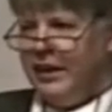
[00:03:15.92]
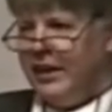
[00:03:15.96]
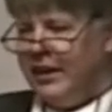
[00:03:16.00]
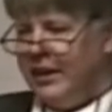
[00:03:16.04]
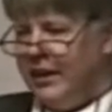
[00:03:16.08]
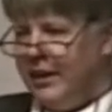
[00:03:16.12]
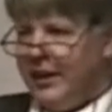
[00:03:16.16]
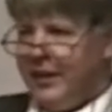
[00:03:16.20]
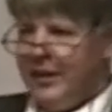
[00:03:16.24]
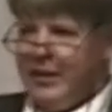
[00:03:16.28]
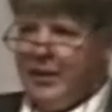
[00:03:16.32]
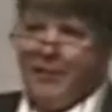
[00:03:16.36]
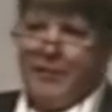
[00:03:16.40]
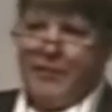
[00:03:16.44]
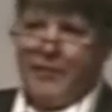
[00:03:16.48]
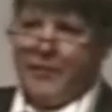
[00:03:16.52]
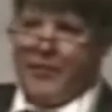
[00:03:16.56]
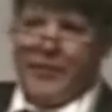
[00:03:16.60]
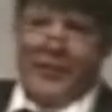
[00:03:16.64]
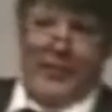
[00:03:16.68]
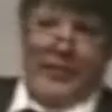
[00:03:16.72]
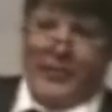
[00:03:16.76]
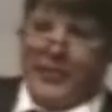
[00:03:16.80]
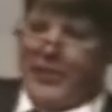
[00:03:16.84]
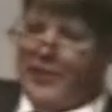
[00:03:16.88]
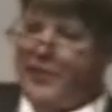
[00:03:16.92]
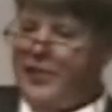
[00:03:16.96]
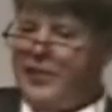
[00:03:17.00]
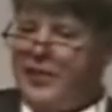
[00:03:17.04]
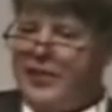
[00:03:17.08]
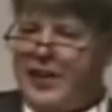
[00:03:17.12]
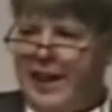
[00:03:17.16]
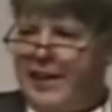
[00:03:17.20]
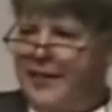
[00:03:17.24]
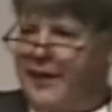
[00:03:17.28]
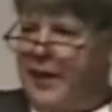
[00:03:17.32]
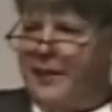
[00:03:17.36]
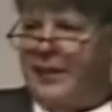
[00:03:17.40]
It doesn't
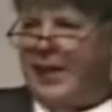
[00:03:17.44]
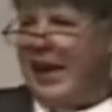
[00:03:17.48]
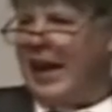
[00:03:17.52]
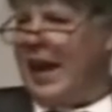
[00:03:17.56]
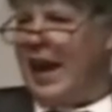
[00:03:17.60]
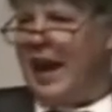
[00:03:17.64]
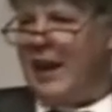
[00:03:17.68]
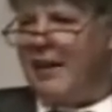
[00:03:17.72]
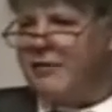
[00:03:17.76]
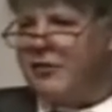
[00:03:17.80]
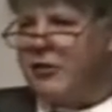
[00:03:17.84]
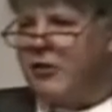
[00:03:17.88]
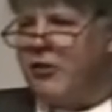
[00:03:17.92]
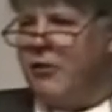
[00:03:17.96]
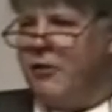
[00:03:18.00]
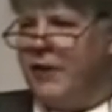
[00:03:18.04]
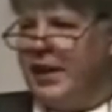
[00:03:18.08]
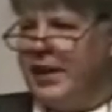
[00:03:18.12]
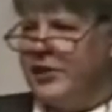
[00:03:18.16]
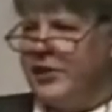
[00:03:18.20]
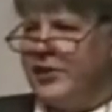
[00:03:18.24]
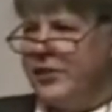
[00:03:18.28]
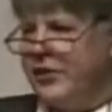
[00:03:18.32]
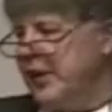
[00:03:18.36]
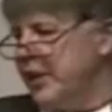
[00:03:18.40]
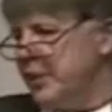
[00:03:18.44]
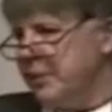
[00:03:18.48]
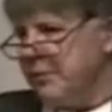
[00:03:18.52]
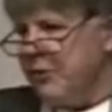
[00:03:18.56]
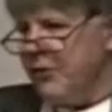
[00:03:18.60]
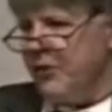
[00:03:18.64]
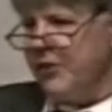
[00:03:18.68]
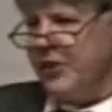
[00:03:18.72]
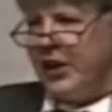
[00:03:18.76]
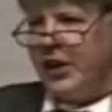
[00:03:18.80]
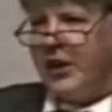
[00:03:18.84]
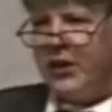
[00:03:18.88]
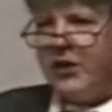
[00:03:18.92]
say that they have to arrest you. I
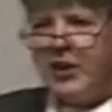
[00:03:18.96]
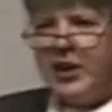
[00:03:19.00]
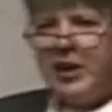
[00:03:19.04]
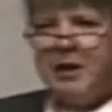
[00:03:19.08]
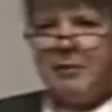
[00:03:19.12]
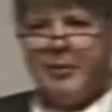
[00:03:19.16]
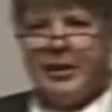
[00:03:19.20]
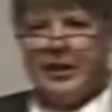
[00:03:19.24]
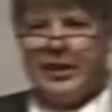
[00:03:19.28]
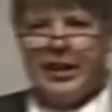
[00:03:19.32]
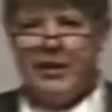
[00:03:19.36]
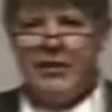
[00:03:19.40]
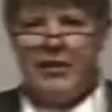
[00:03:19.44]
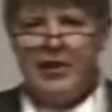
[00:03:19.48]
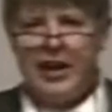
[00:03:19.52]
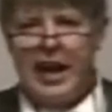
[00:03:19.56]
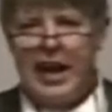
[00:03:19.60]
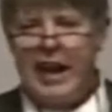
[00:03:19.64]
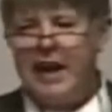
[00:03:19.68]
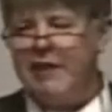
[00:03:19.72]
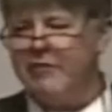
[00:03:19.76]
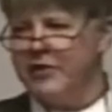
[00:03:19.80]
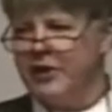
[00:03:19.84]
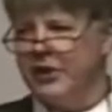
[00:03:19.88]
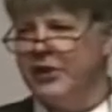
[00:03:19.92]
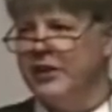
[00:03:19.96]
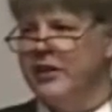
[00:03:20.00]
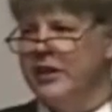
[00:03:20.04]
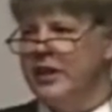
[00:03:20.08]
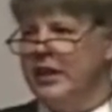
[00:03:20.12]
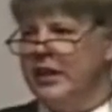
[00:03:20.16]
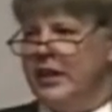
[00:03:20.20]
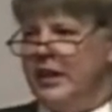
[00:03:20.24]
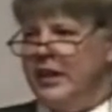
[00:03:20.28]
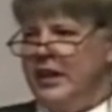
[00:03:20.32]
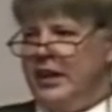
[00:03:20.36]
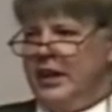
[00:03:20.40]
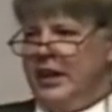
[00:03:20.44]
suppose they could, but they don't have
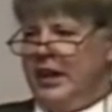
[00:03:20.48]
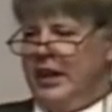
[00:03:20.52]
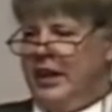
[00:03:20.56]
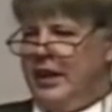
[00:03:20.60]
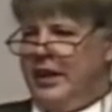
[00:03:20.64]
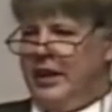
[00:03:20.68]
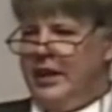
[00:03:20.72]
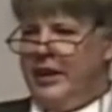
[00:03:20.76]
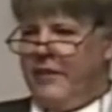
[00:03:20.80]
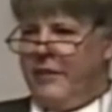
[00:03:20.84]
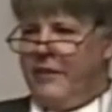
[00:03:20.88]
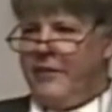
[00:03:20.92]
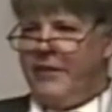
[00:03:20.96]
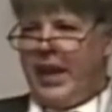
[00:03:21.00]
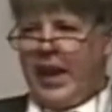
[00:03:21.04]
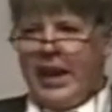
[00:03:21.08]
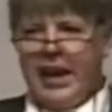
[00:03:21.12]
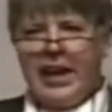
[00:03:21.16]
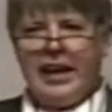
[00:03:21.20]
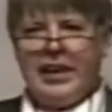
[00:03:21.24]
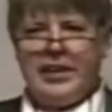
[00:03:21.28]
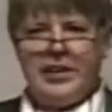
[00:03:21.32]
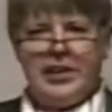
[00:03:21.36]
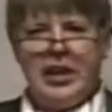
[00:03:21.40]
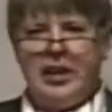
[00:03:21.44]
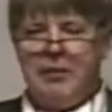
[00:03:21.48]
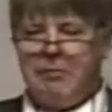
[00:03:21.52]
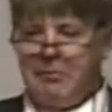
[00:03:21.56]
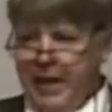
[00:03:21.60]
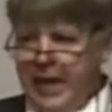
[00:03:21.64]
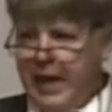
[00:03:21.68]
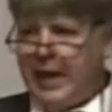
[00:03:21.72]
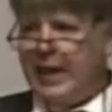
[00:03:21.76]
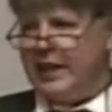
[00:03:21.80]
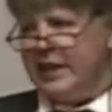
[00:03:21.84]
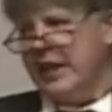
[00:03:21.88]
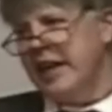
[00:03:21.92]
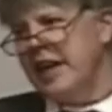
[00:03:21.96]
to. They can tell
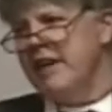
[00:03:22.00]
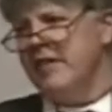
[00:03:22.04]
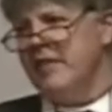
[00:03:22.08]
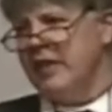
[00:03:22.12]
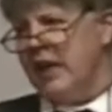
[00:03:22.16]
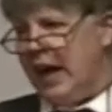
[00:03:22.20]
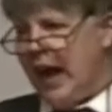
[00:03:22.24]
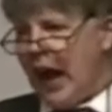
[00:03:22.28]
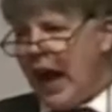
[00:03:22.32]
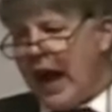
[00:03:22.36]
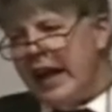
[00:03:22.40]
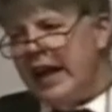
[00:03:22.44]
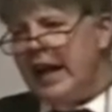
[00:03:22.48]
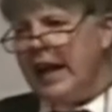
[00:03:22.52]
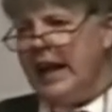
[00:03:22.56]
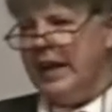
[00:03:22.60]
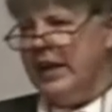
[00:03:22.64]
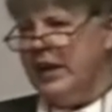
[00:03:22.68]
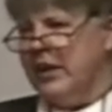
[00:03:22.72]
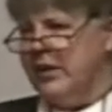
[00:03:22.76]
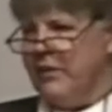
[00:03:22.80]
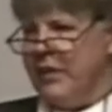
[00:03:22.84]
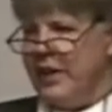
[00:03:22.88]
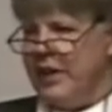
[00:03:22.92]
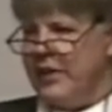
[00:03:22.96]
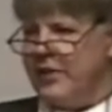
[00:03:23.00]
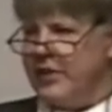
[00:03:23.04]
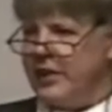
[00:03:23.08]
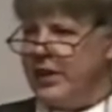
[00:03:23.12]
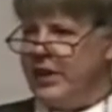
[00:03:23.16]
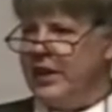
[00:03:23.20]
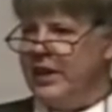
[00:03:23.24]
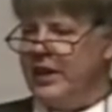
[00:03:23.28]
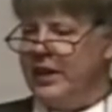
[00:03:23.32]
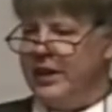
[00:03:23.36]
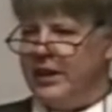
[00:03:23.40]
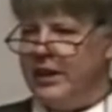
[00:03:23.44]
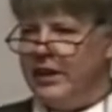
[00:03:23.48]
me to leave, and I can get
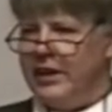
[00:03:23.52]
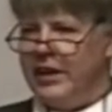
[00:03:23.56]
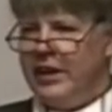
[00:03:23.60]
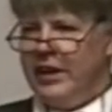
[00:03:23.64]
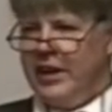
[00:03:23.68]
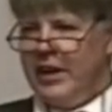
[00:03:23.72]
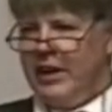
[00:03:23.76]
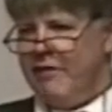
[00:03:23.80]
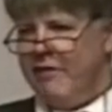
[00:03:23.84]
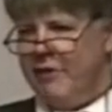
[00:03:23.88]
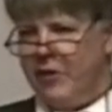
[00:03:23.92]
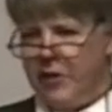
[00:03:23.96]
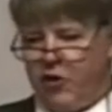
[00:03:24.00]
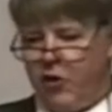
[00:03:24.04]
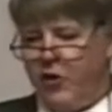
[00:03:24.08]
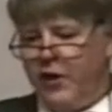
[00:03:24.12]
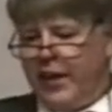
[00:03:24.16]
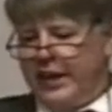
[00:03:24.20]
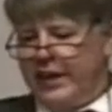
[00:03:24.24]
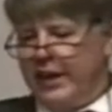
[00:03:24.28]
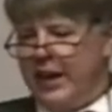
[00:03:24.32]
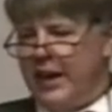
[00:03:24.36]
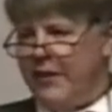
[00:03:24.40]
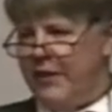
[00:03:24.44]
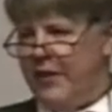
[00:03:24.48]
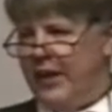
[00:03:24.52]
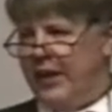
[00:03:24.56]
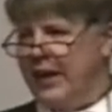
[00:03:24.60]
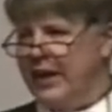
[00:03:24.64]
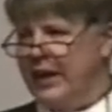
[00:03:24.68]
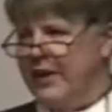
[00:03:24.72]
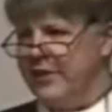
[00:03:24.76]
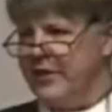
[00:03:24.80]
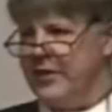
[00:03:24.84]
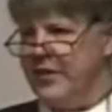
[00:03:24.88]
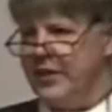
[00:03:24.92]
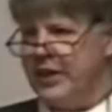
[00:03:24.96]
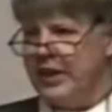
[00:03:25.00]
arrested for doing nothing
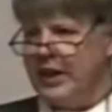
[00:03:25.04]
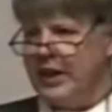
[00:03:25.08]
other